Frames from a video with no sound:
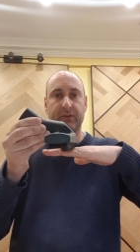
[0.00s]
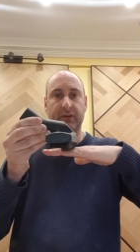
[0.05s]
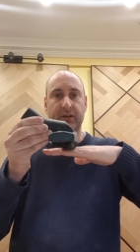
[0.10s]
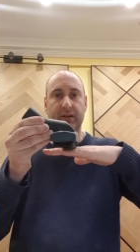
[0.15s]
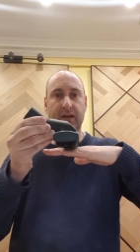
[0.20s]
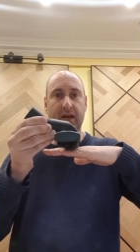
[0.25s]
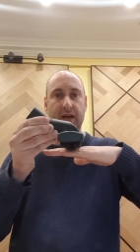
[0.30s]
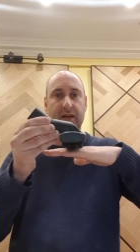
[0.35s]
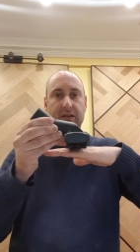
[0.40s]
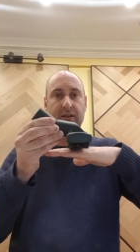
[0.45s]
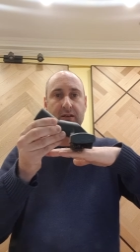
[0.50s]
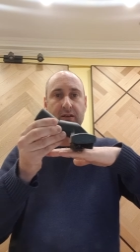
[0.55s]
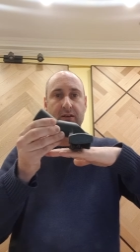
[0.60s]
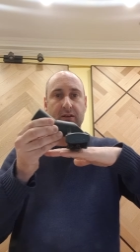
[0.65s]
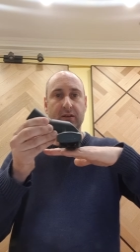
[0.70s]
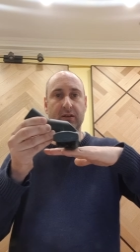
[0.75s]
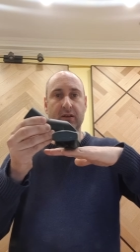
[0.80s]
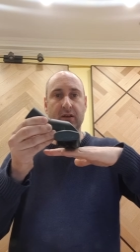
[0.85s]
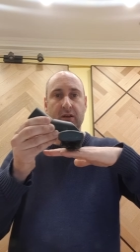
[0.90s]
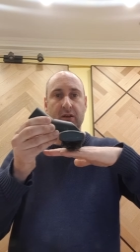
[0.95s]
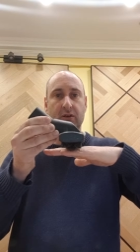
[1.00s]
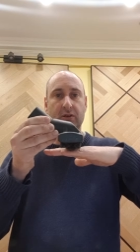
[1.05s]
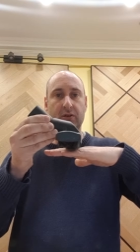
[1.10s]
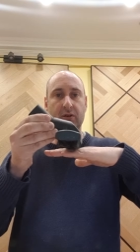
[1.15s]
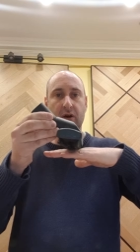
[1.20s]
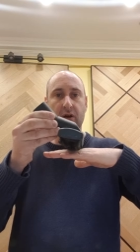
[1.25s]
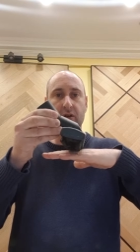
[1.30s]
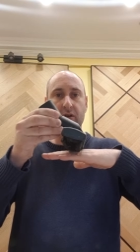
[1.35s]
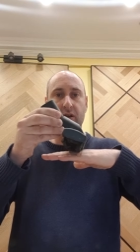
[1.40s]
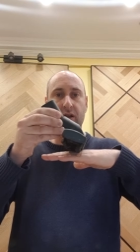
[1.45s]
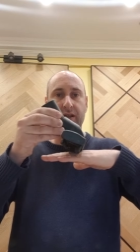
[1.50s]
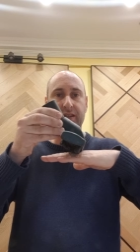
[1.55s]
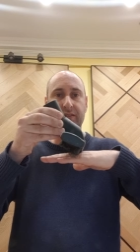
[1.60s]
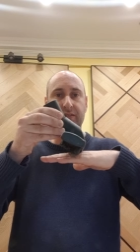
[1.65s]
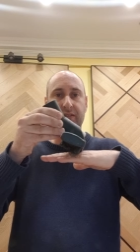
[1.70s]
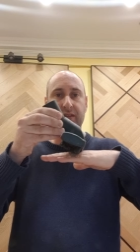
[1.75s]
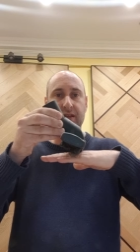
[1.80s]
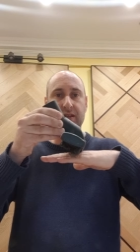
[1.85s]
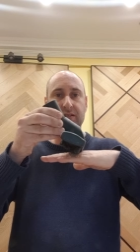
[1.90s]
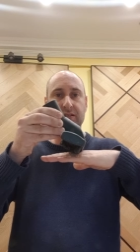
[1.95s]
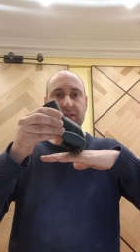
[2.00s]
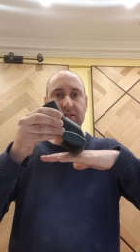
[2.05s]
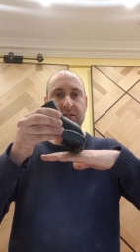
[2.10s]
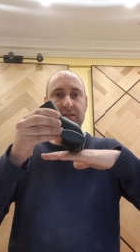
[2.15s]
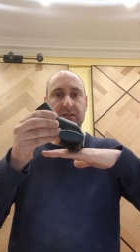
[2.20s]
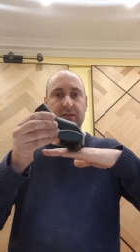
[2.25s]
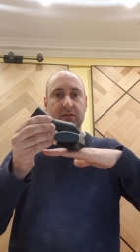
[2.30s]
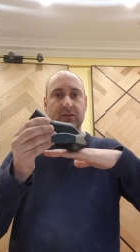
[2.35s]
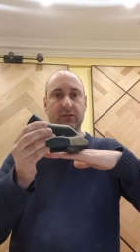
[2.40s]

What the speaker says: okay? Not like this,